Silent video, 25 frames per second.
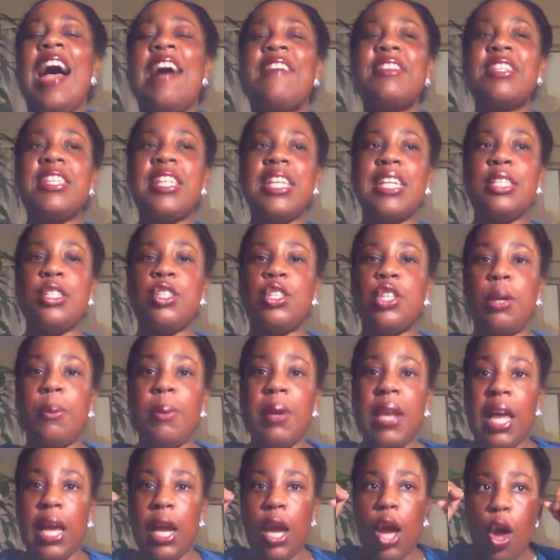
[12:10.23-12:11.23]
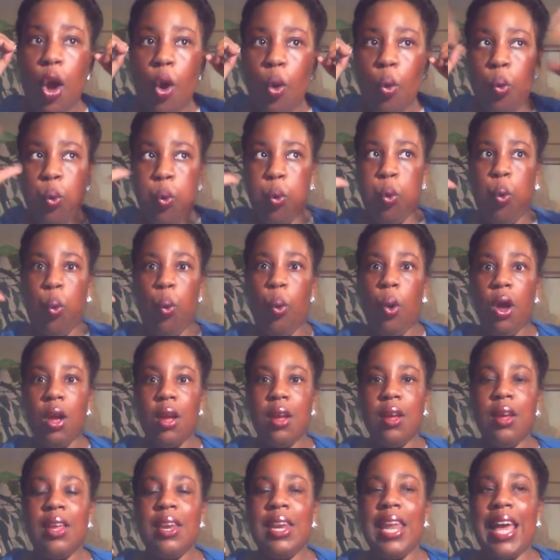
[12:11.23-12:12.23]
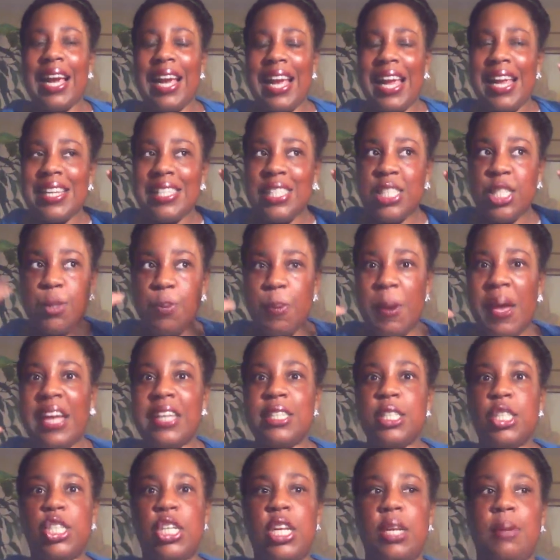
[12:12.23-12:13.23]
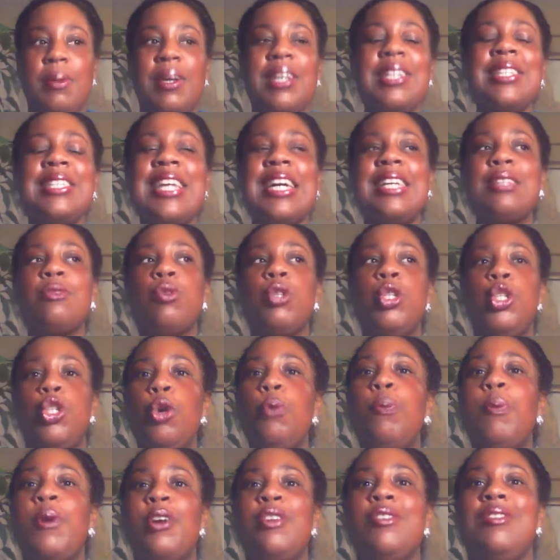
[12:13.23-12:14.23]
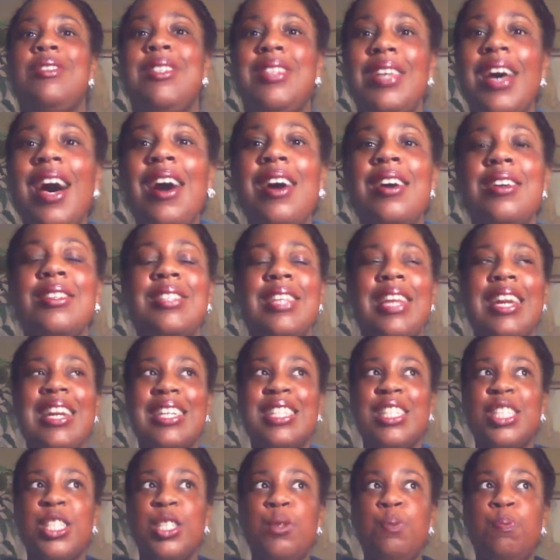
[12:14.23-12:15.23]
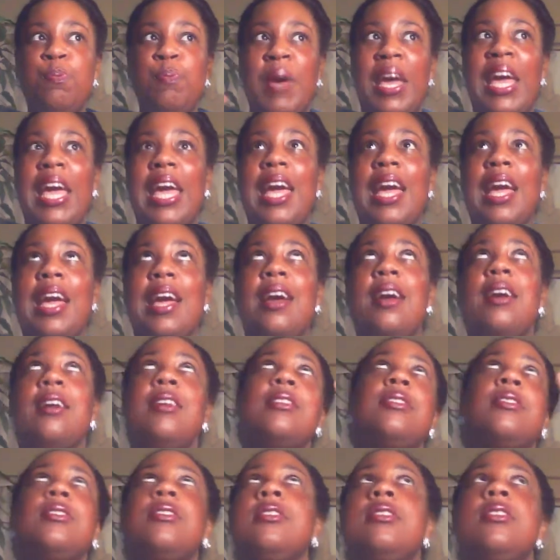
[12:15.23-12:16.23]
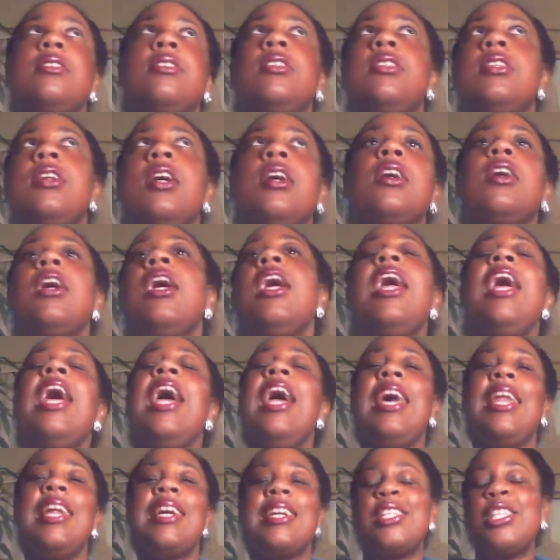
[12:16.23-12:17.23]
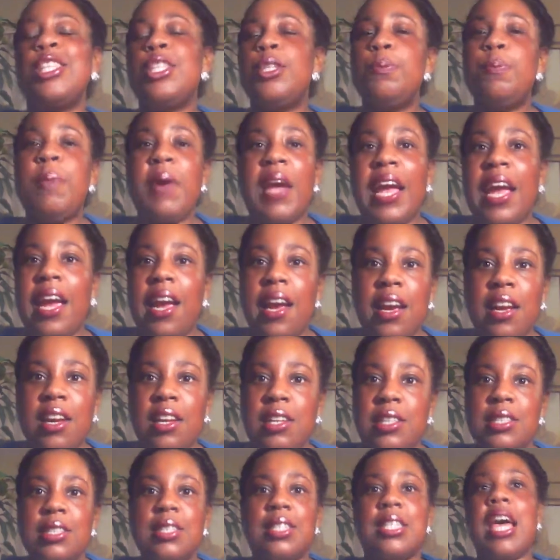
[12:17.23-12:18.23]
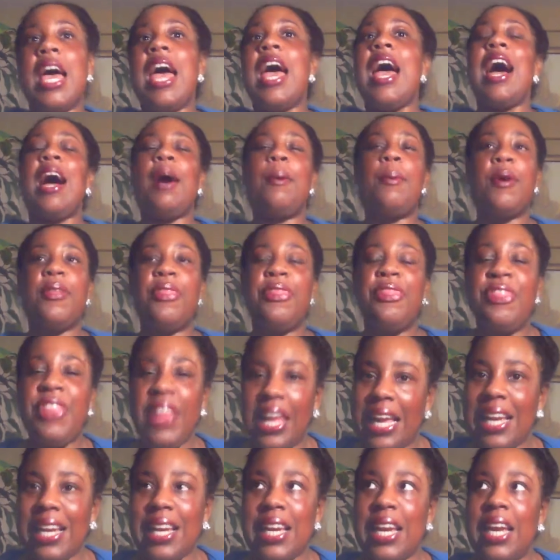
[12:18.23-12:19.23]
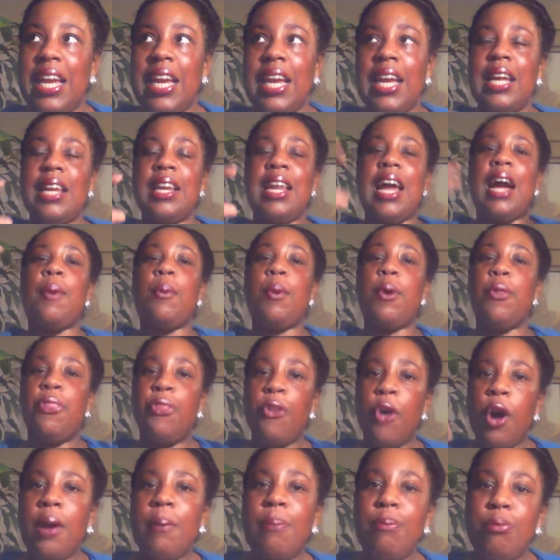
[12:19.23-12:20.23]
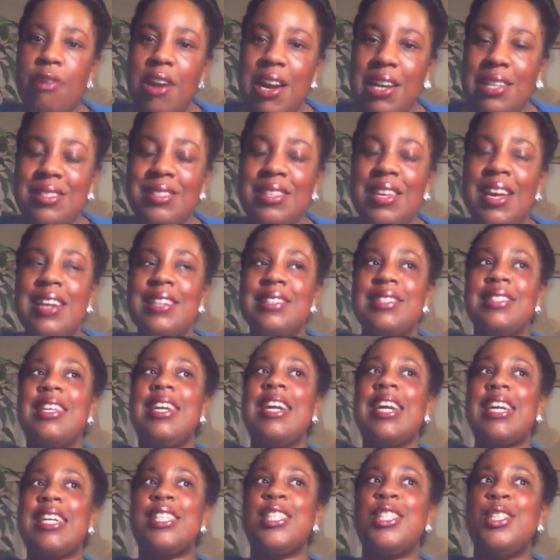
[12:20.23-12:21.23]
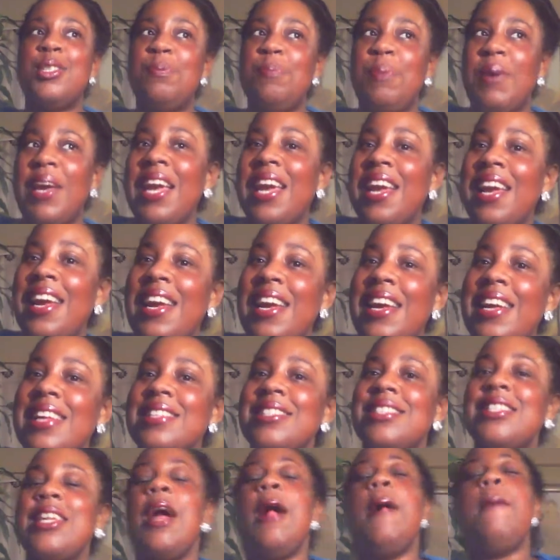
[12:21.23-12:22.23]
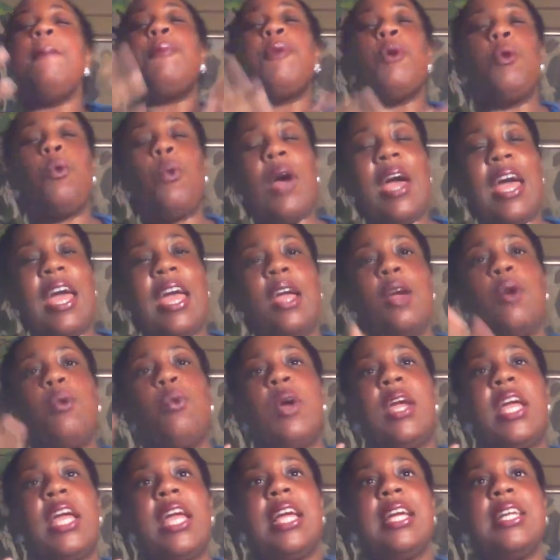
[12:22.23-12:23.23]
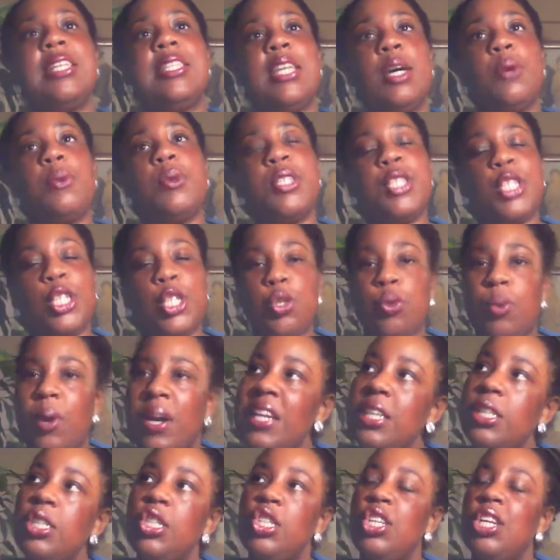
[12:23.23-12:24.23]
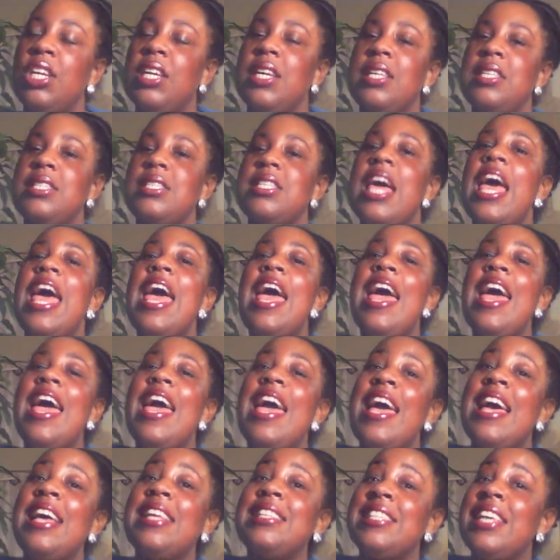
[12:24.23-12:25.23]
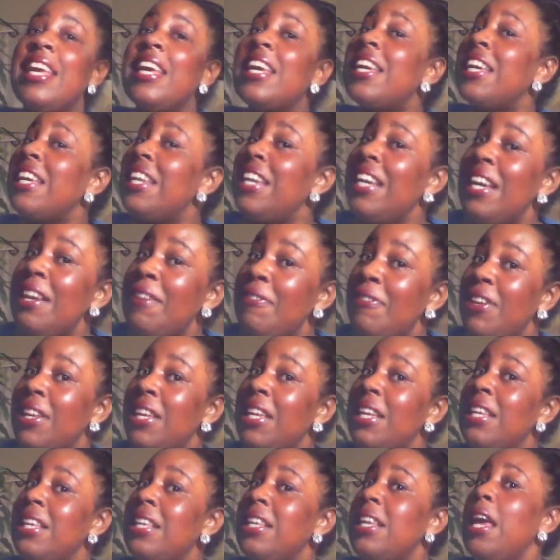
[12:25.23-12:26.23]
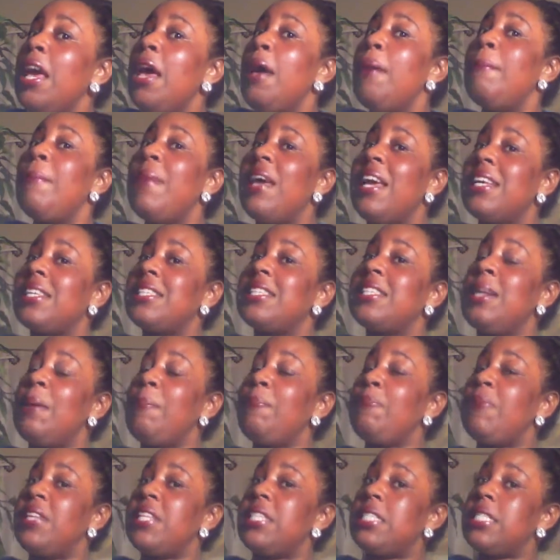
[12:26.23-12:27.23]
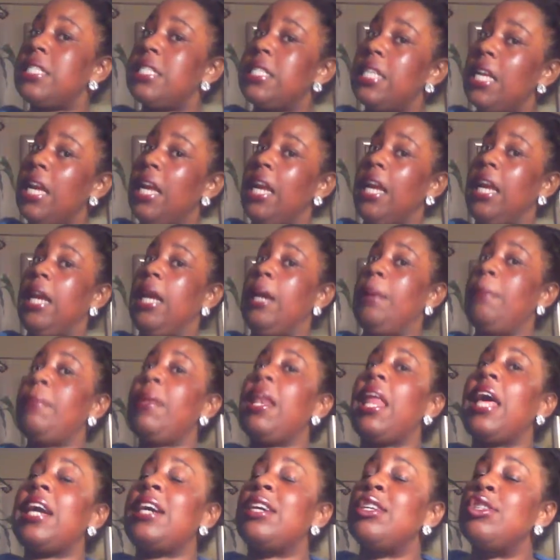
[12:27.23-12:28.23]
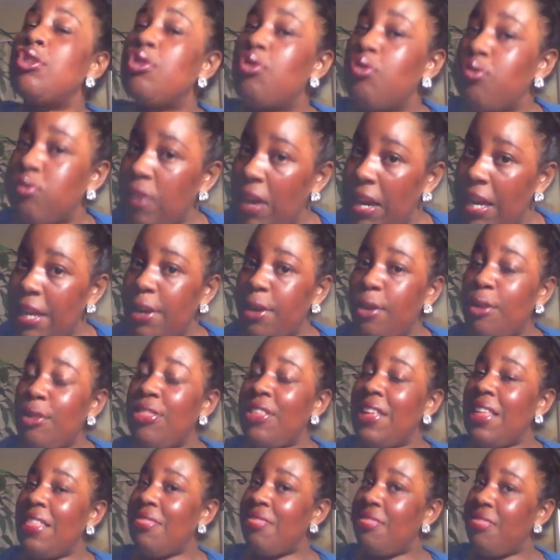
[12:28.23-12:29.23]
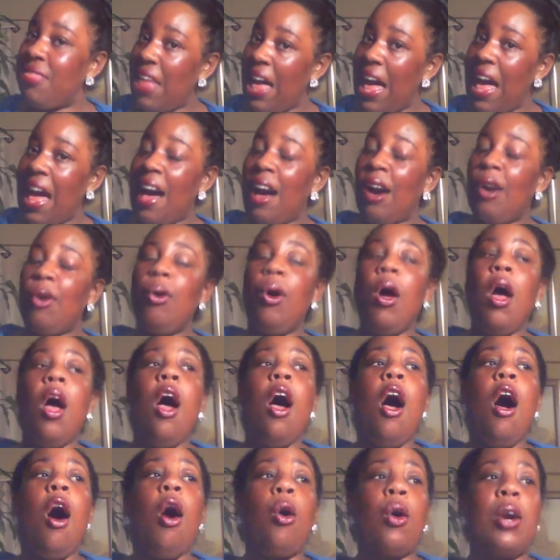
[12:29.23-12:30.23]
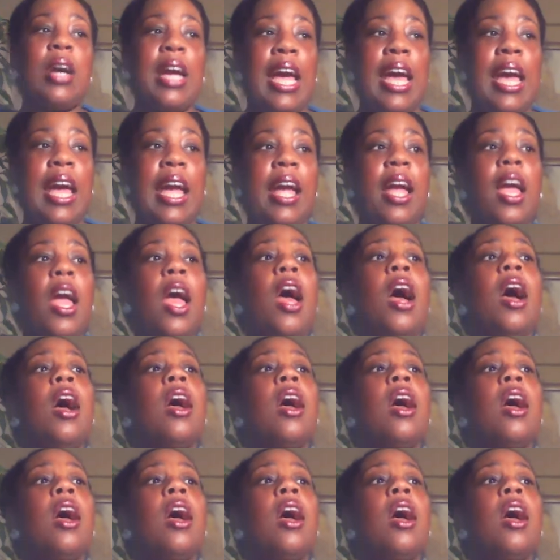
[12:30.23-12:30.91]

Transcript: Everything's gonna be like, like expansion because that's what Jupiter does. It expands. It expands our thinking, our thought process. It expands the way we deal with situations. And it can even make something seem like it's greater than thou, okay?